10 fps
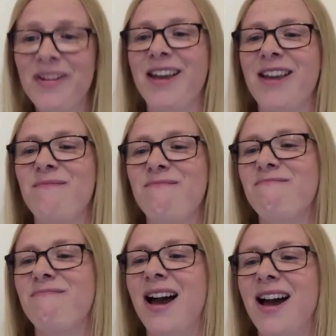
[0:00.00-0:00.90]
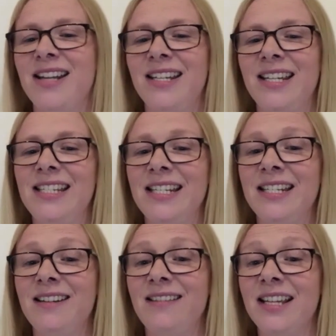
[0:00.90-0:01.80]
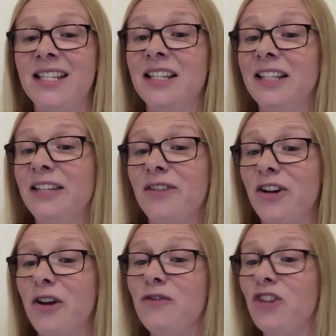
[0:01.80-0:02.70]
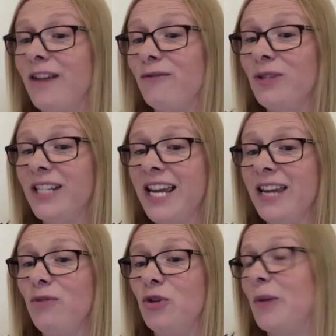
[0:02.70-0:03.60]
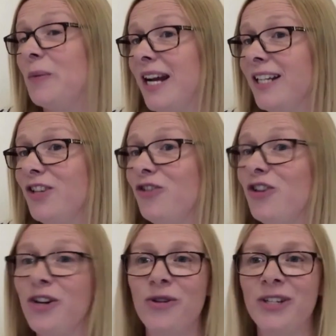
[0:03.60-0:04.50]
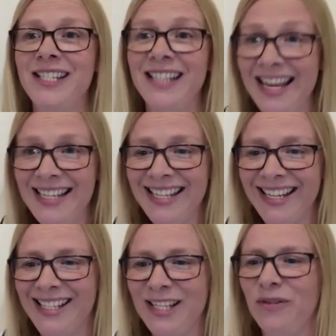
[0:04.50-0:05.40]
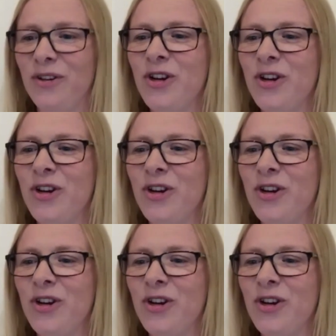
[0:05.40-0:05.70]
and considering things like leaving enough travel time, doing a practice run in order to get to your interview.